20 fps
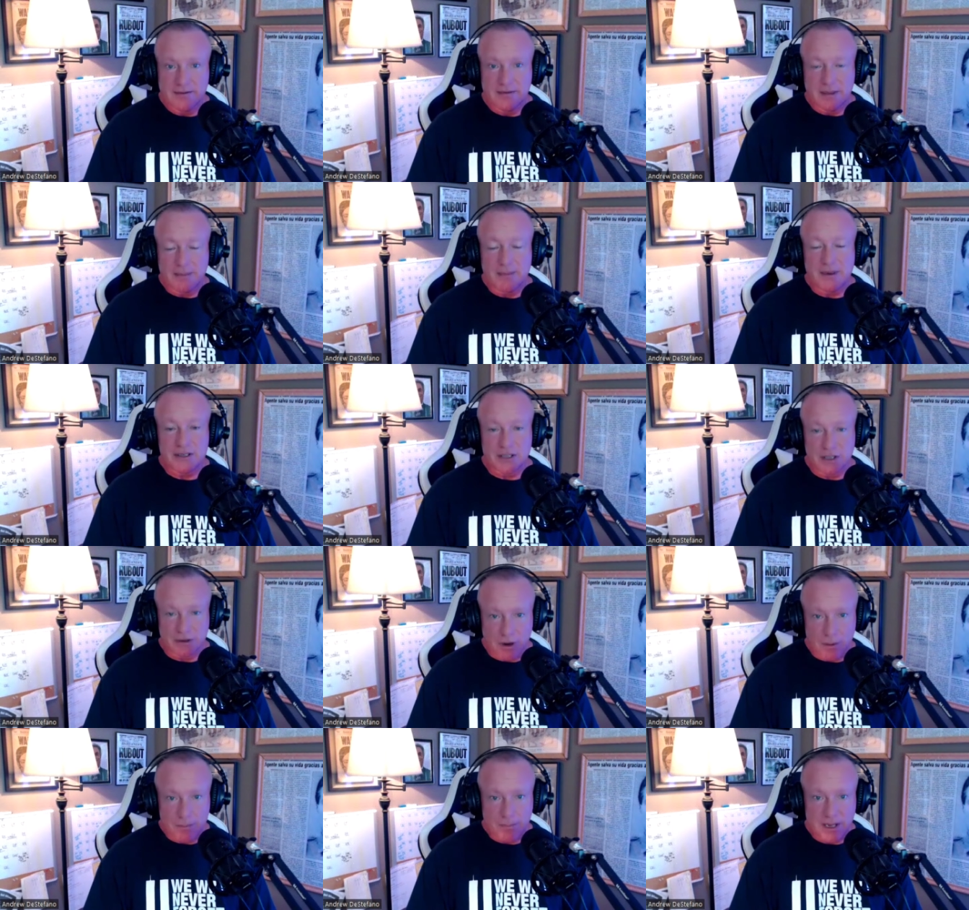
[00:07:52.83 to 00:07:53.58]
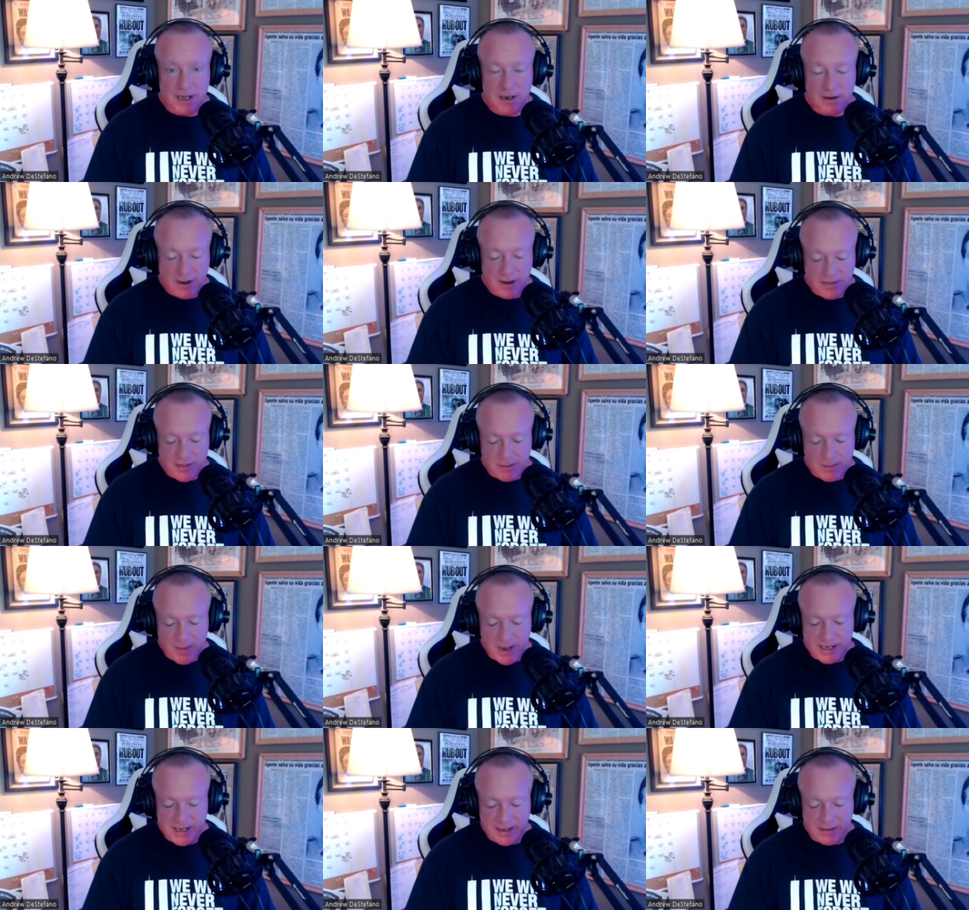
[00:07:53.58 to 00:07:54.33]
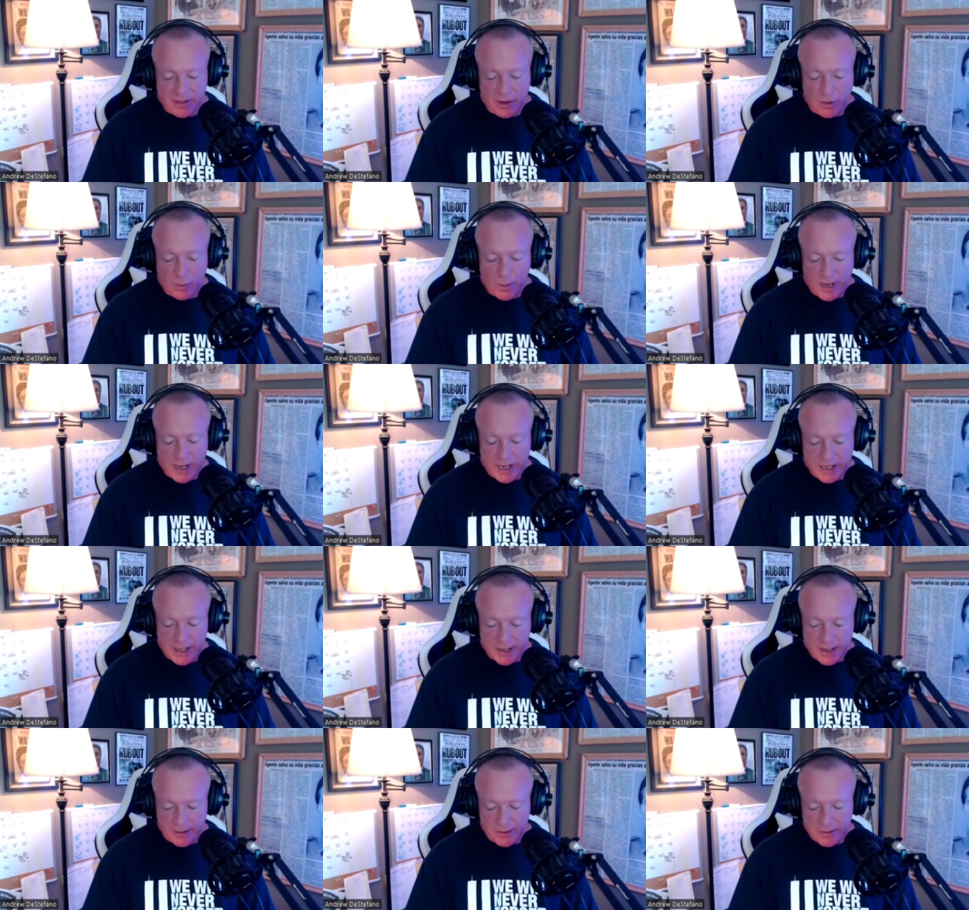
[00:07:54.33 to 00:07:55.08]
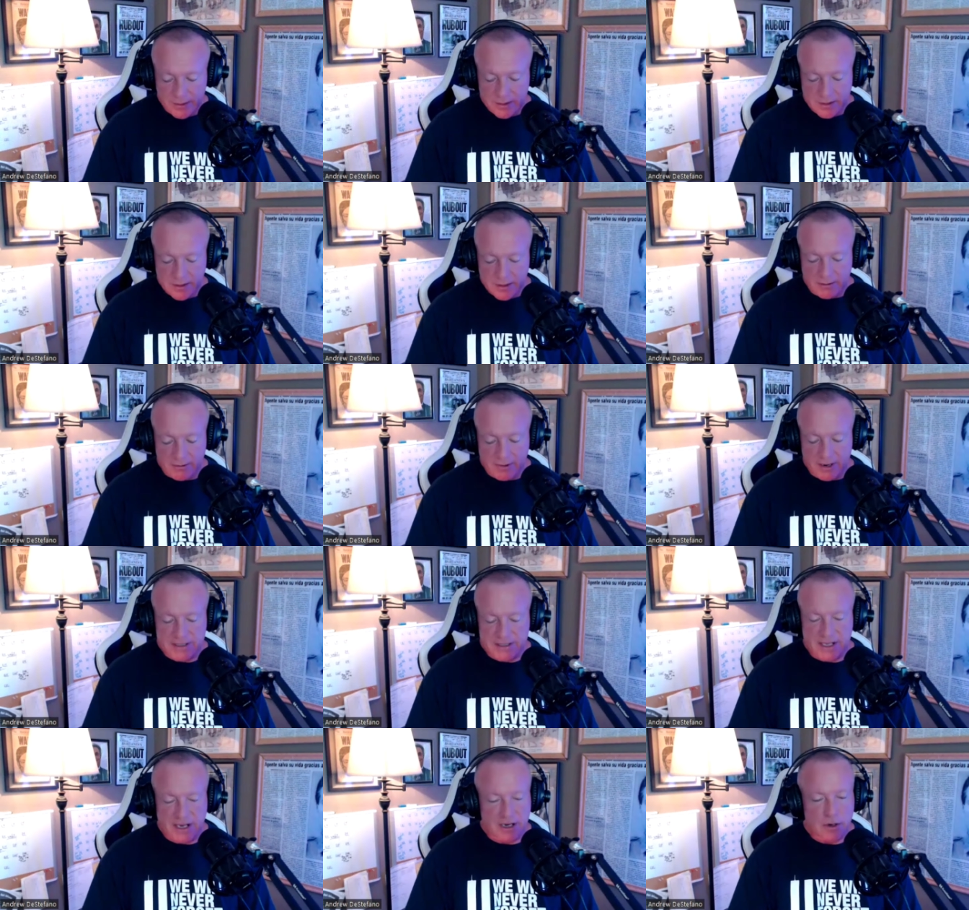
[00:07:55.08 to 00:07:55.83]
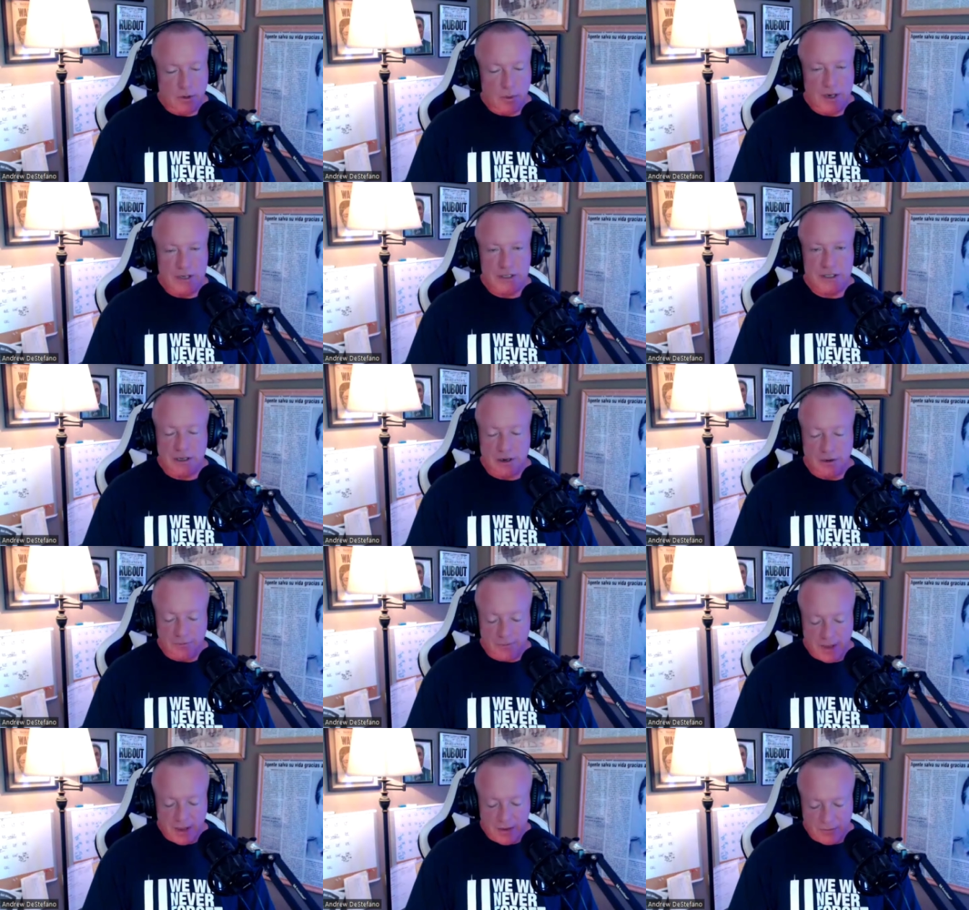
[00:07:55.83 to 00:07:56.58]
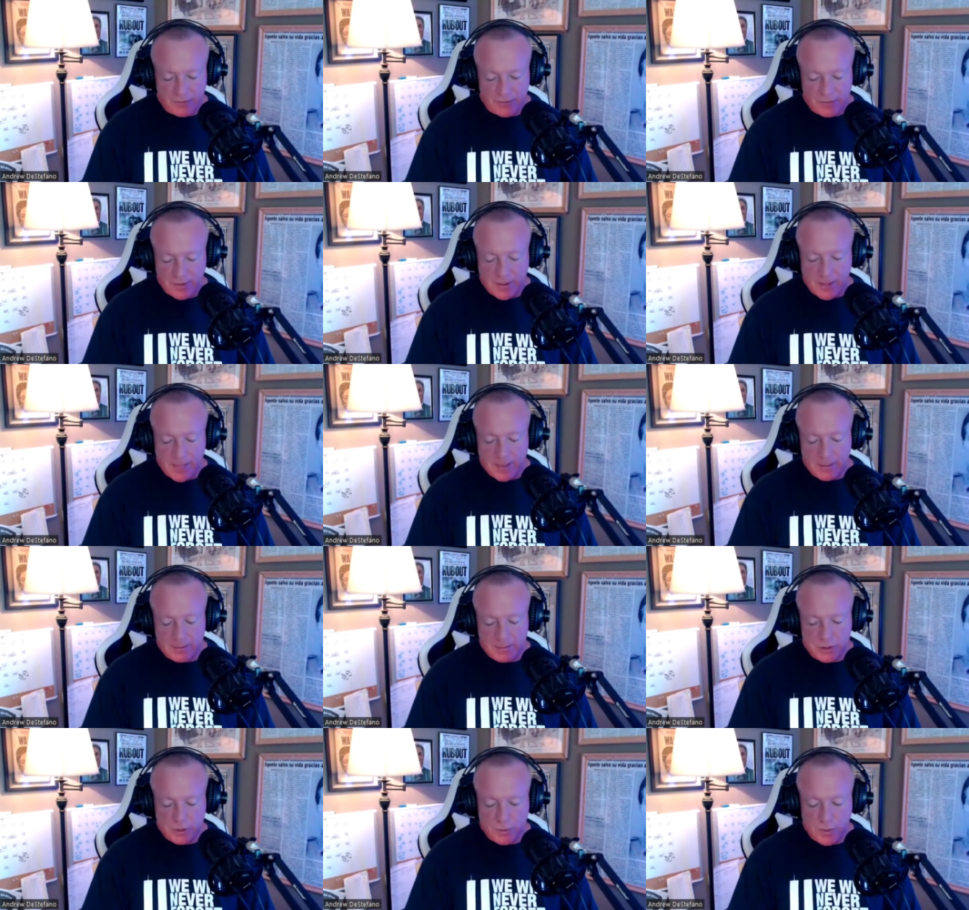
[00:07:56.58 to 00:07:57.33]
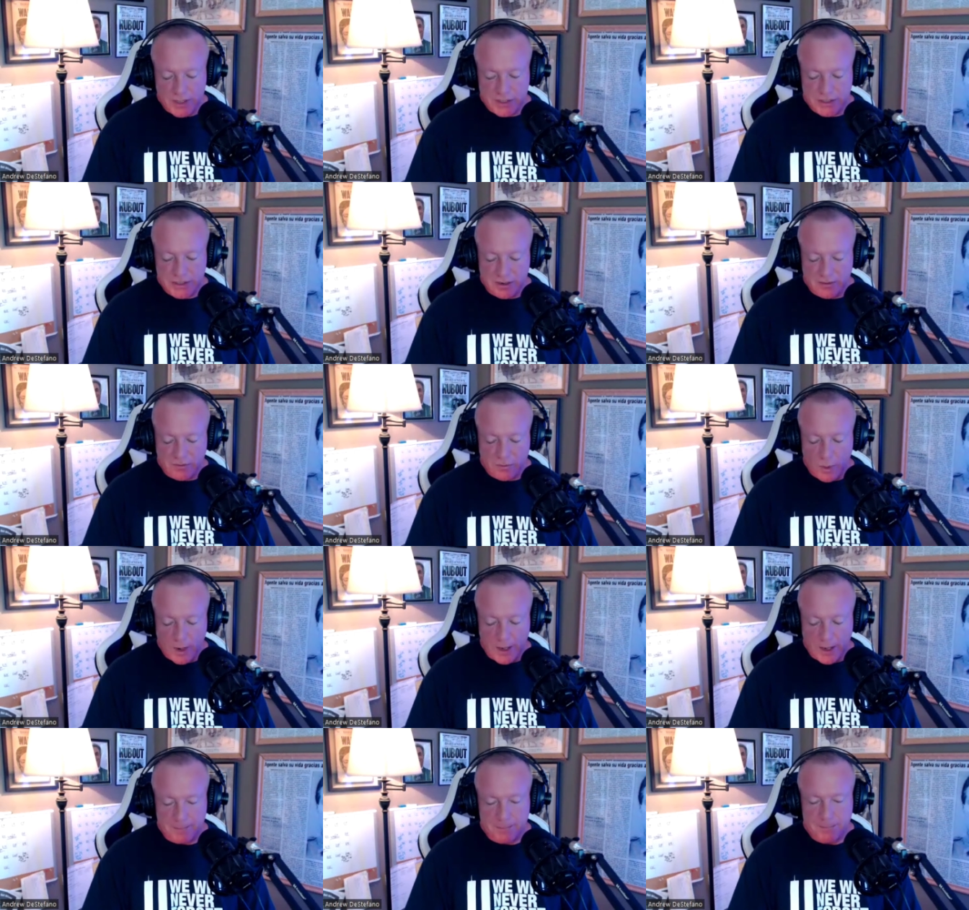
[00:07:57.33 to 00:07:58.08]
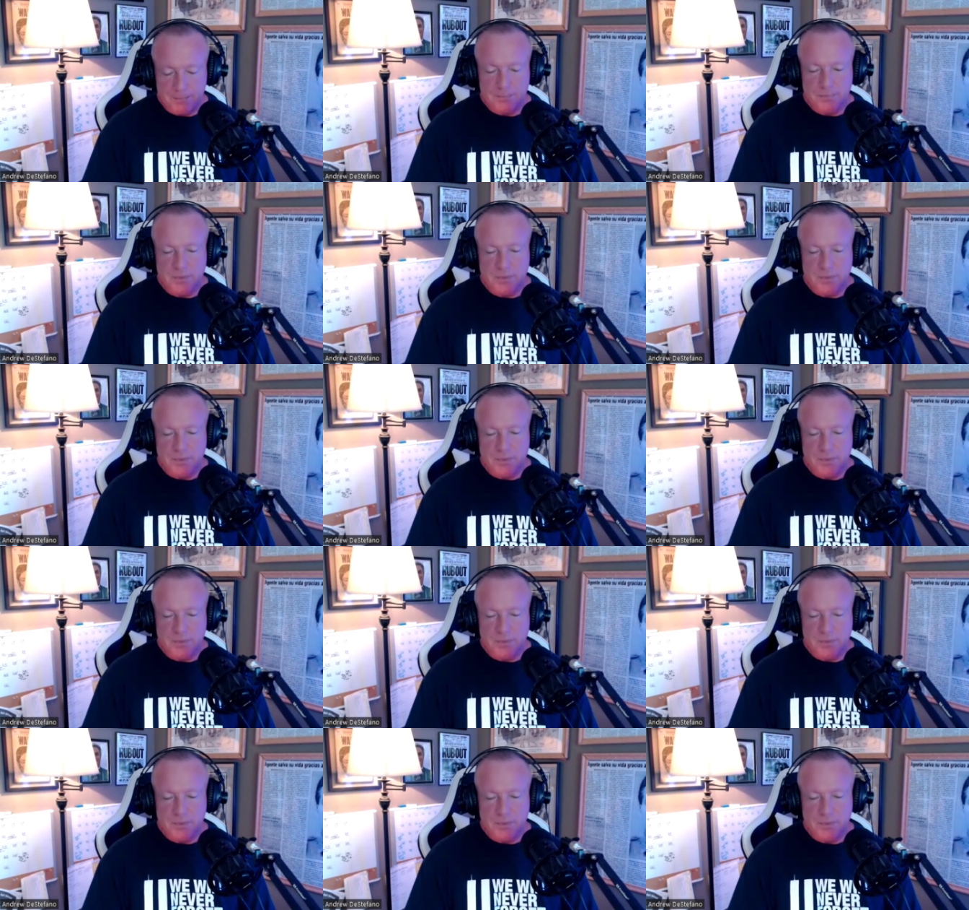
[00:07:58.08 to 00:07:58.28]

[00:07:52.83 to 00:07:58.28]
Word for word: That means they're up here and they're making their way here, right? It's not a question of if, it's a question of when.